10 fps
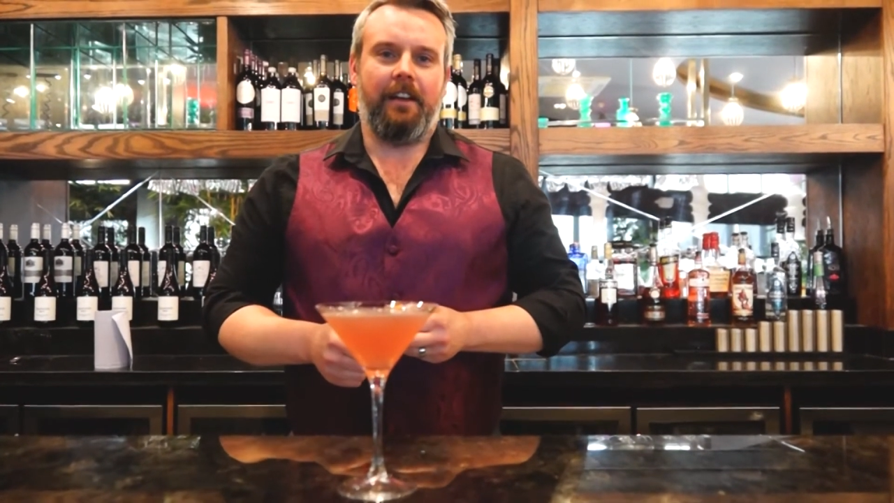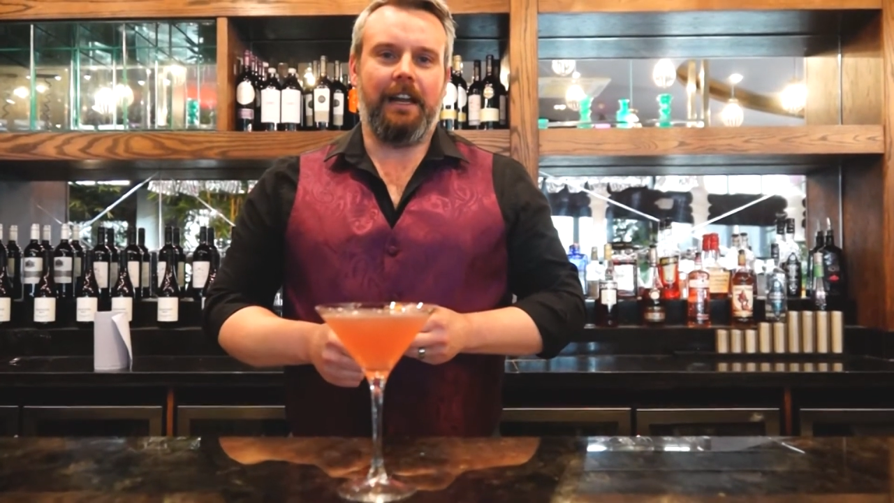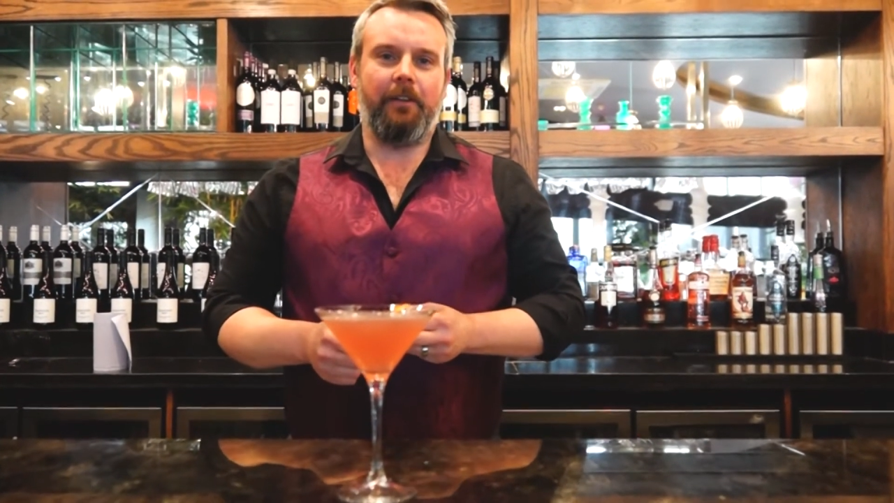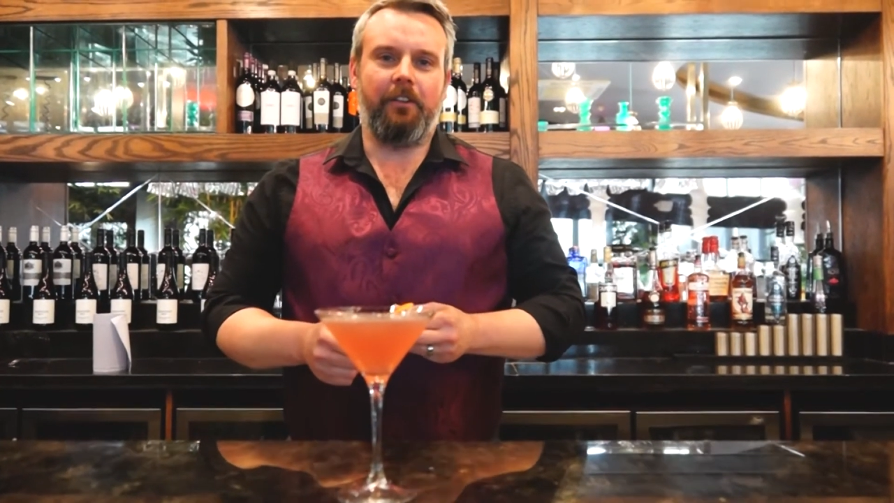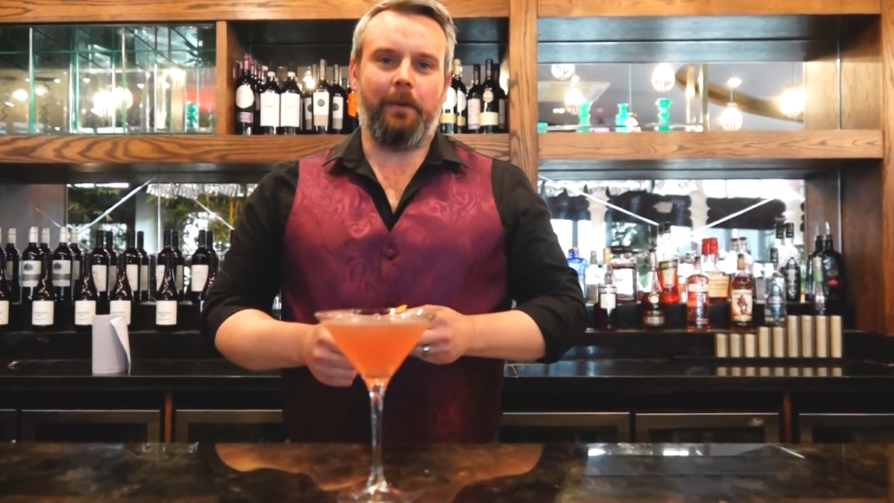A
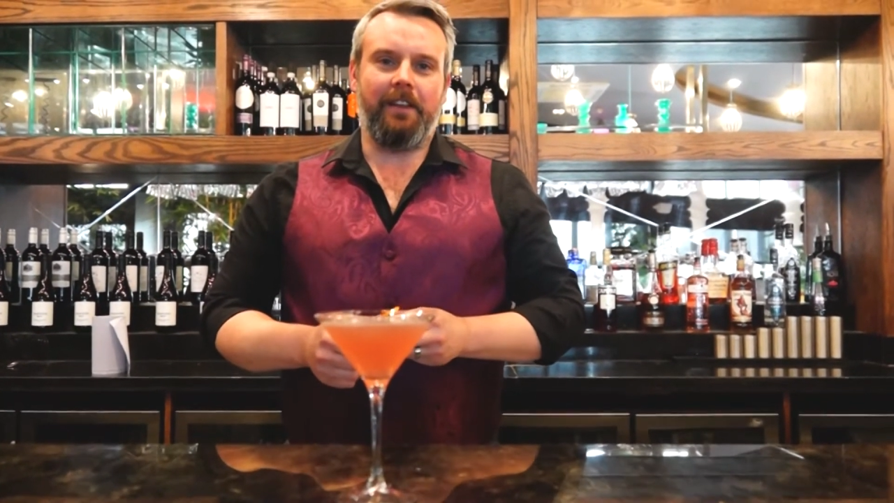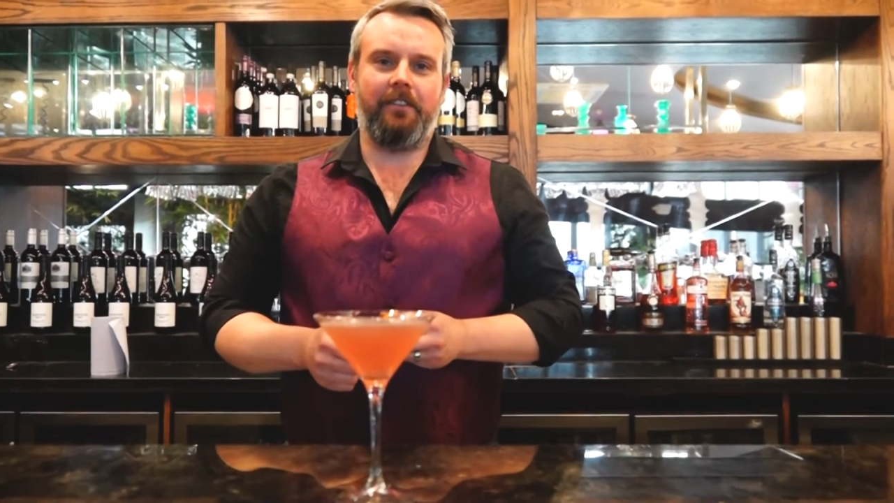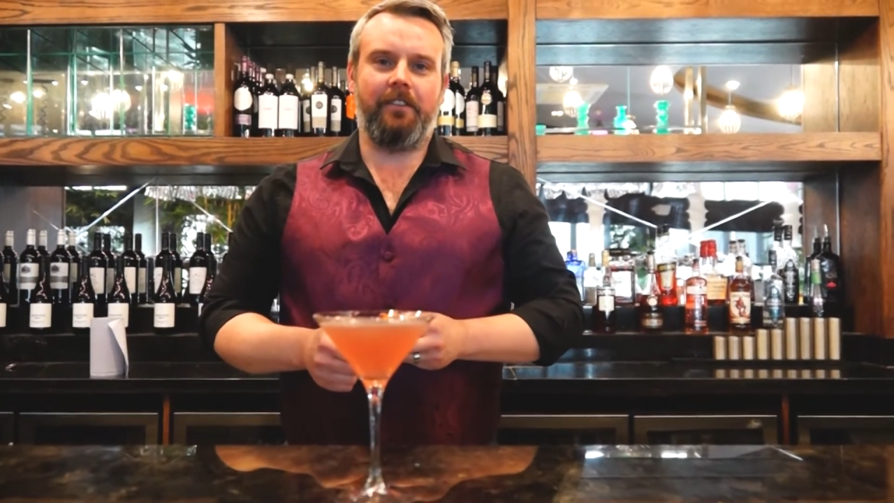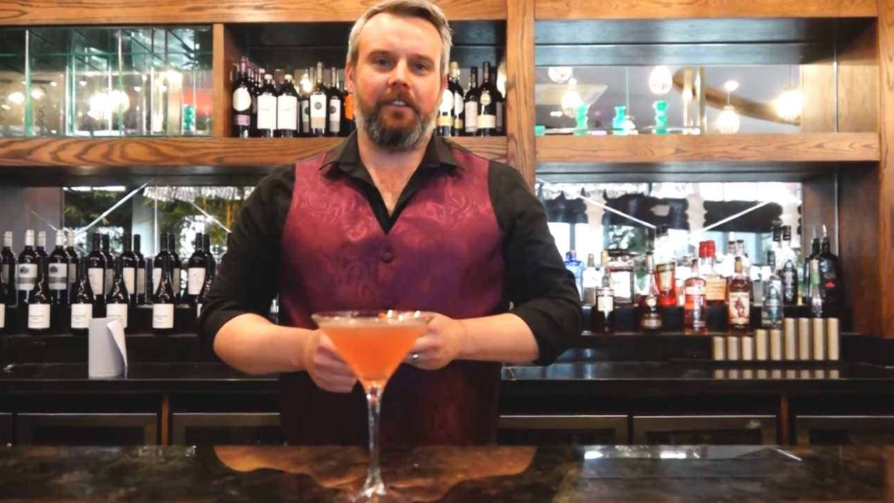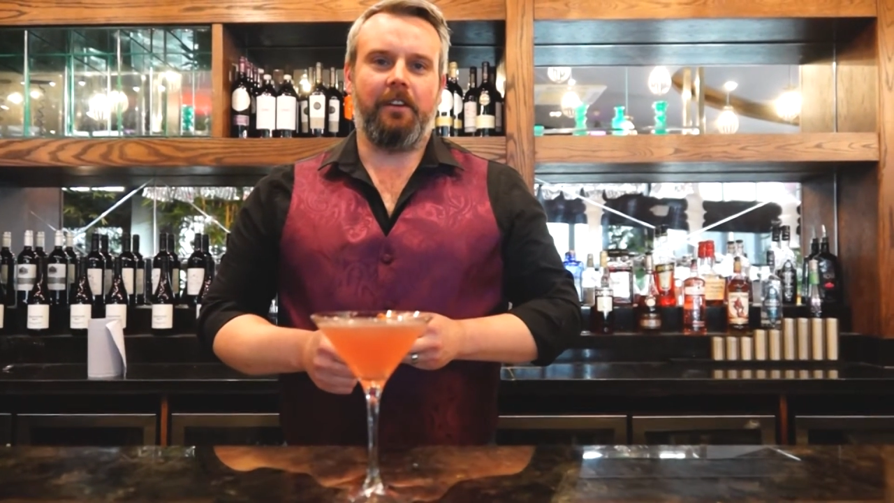lemon
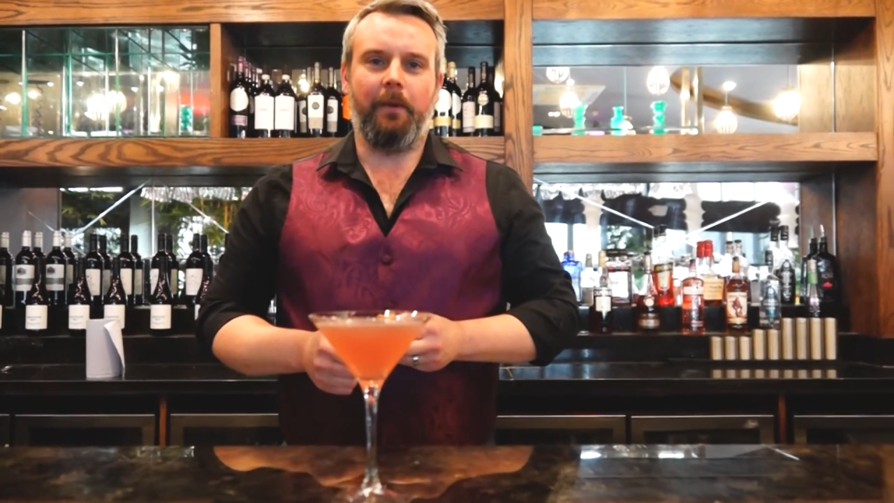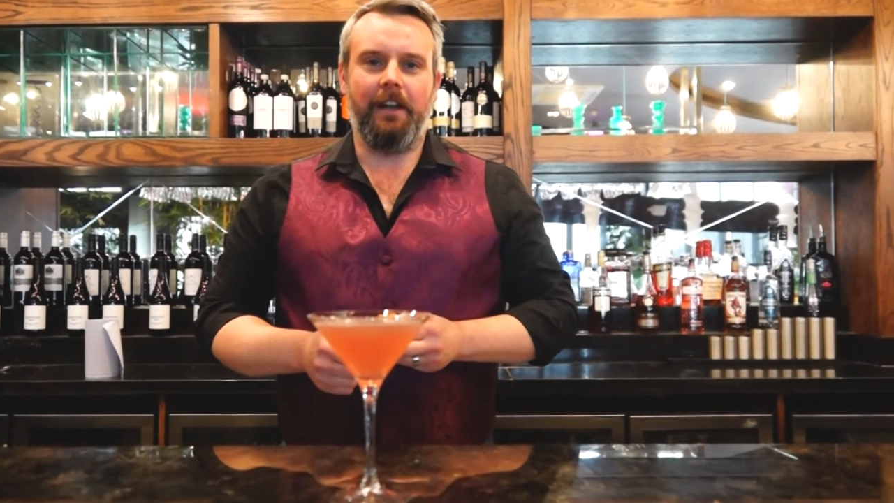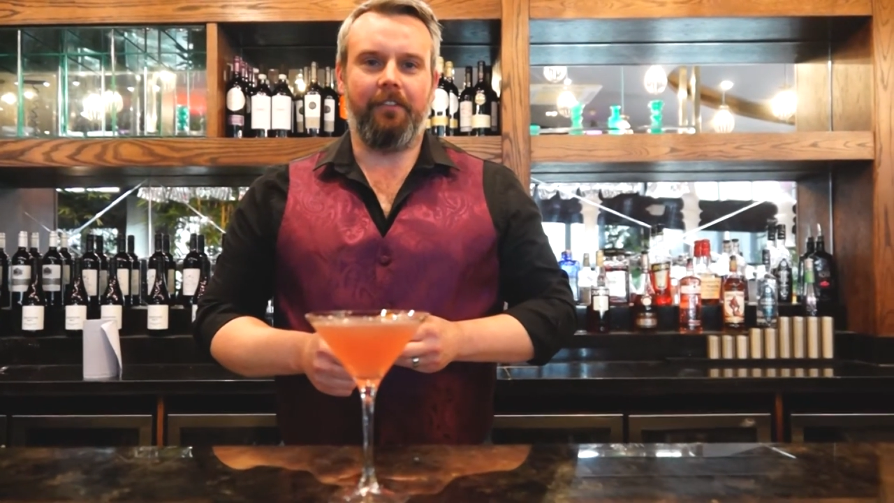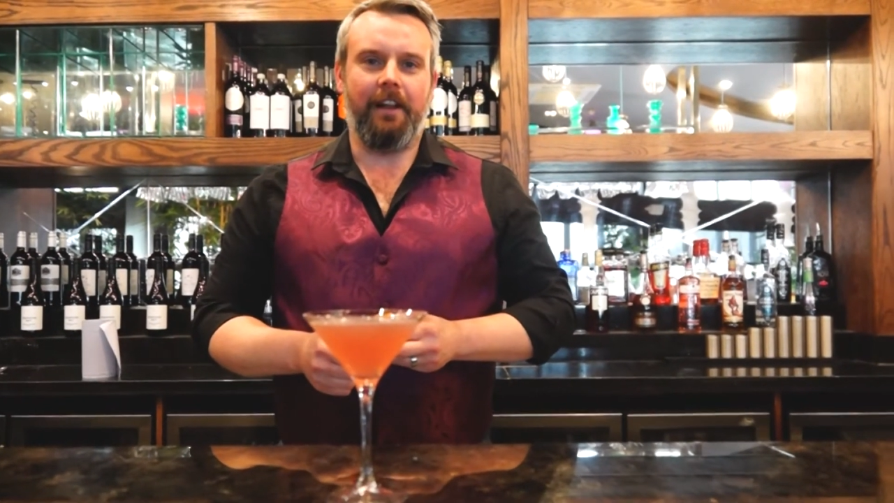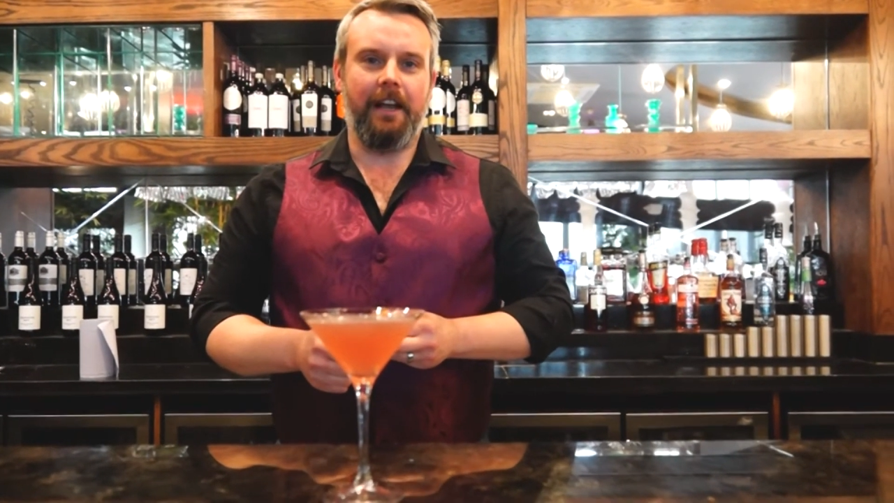twist, a
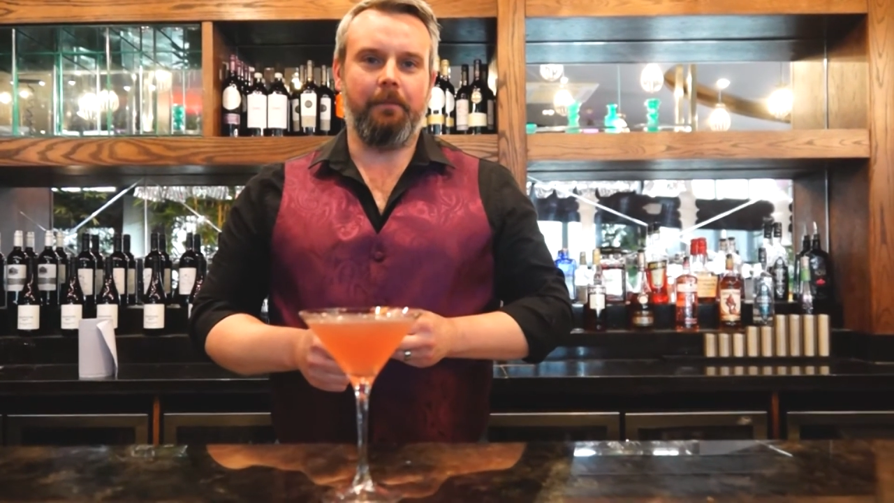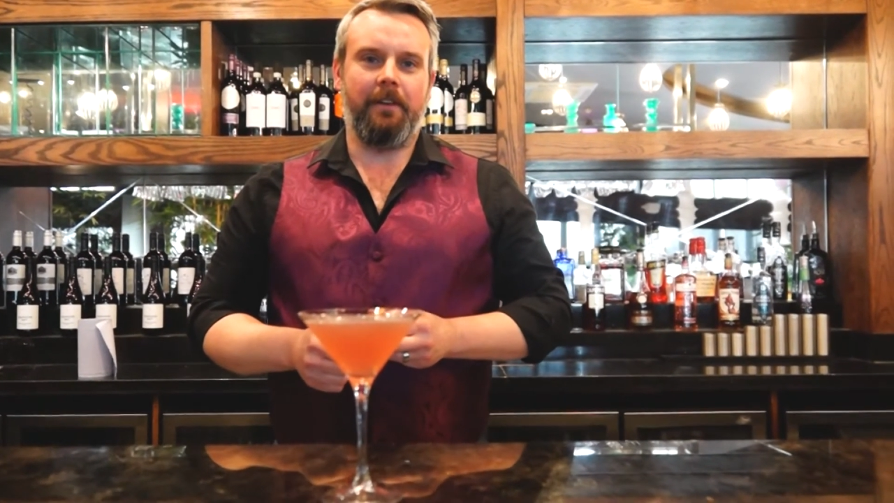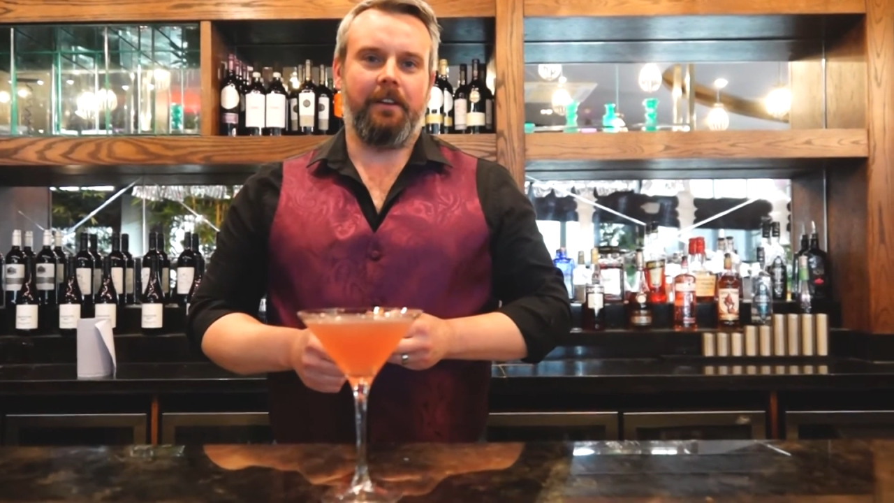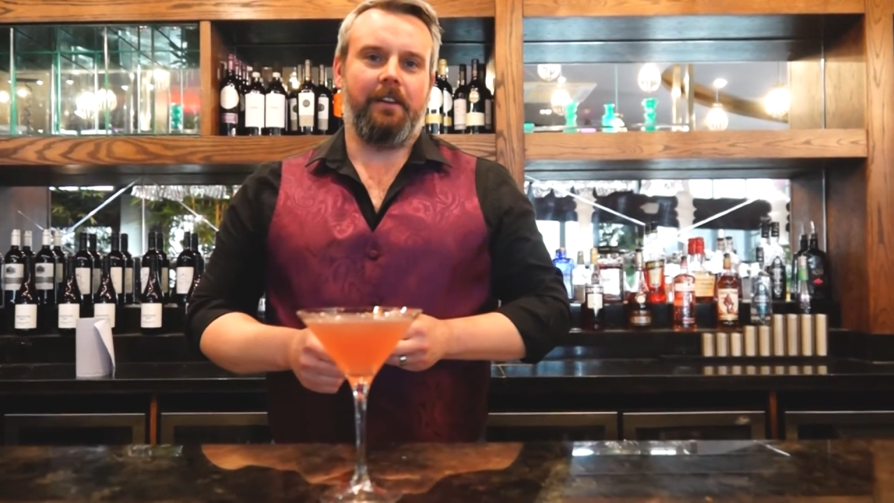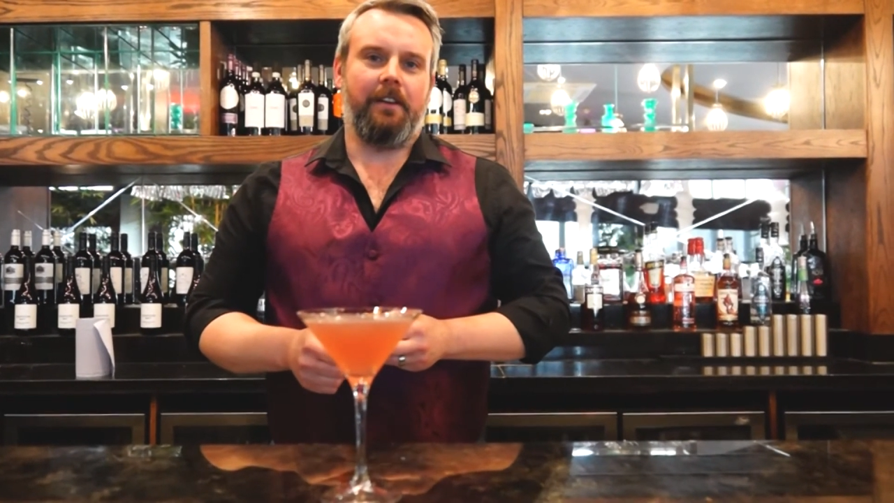wheel of lime,